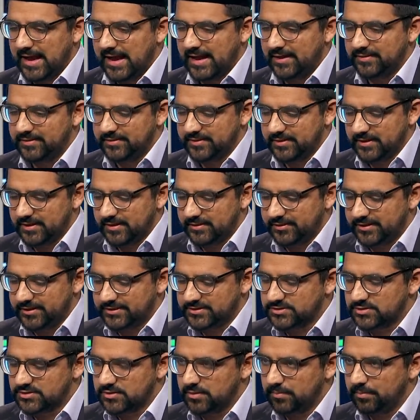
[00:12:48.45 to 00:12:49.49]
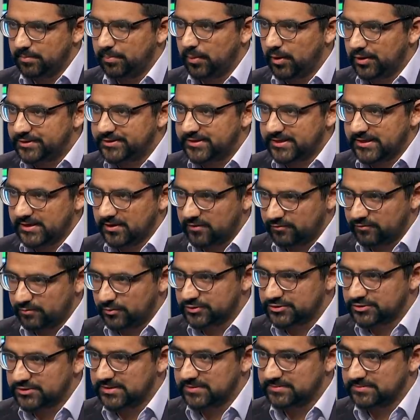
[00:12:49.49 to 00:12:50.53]
and this body of
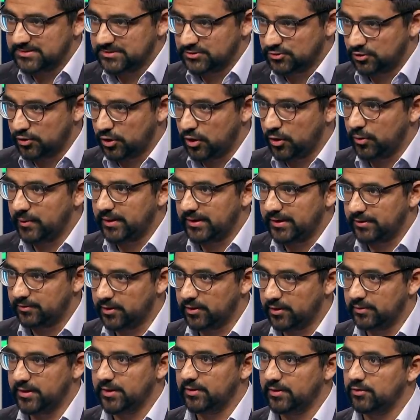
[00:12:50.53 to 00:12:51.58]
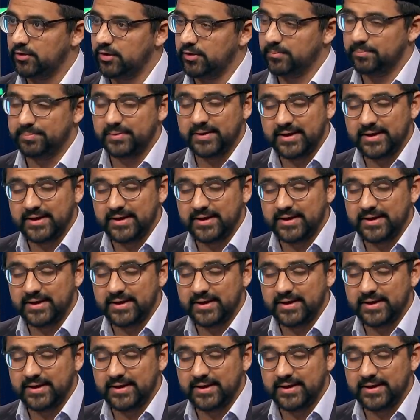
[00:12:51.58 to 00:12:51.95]
Muslims is growing and growing and growing.